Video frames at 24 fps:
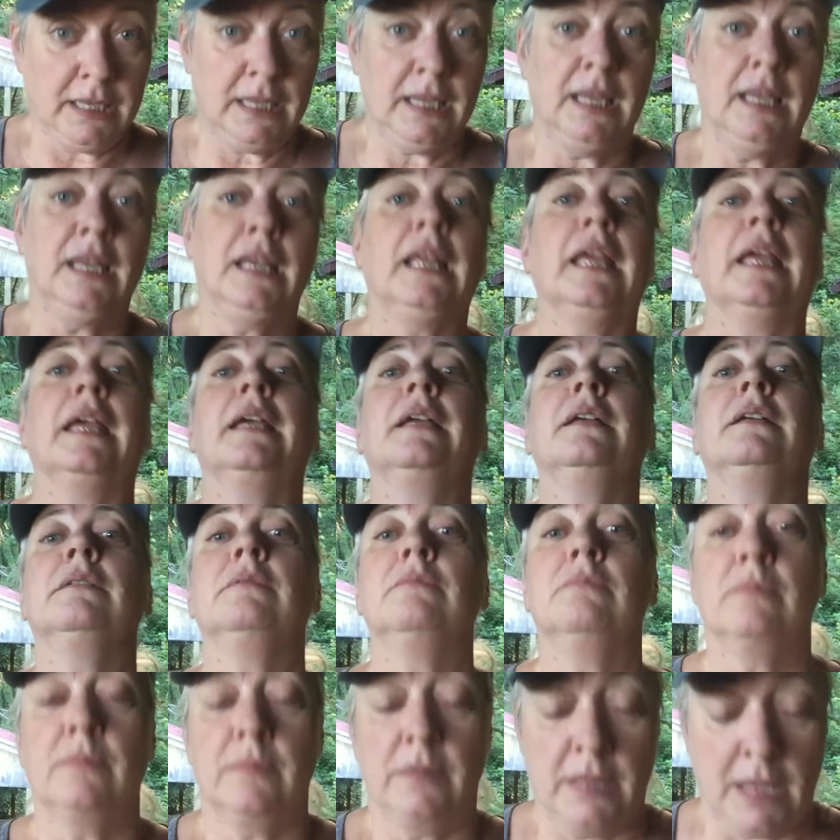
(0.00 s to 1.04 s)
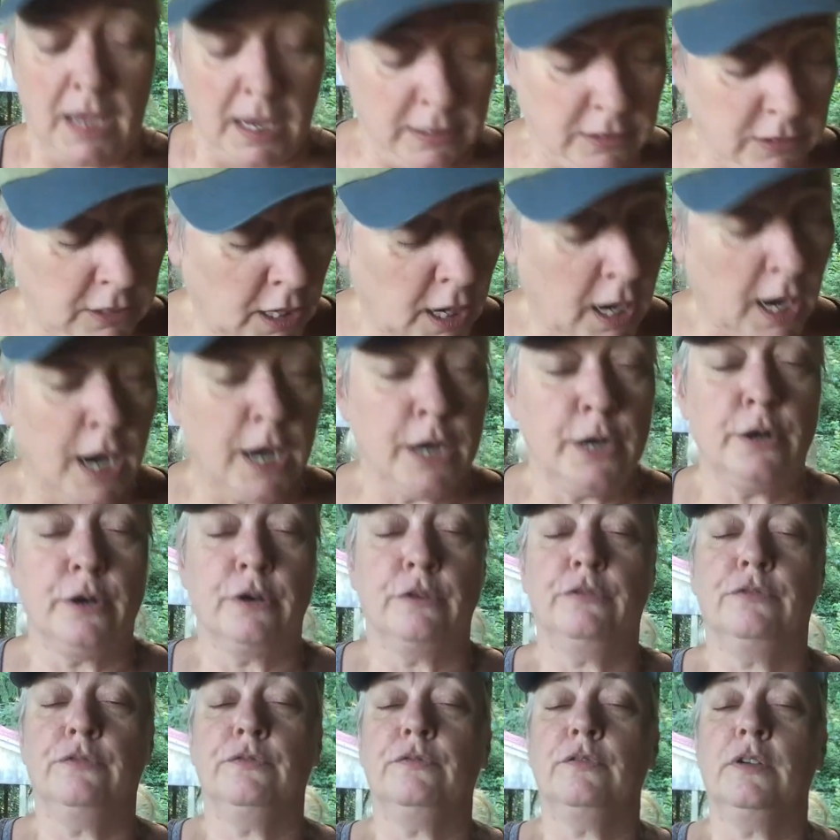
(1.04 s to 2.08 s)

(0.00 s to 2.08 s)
getting that tighter,